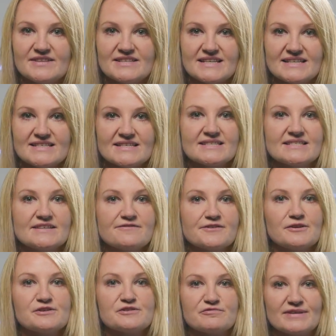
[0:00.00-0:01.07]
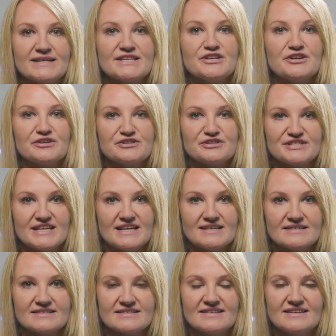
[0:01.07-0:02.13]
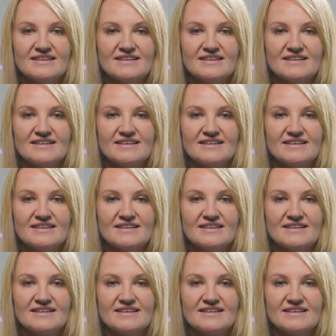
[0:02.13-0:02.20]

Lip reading: the data is difficult to read and understand.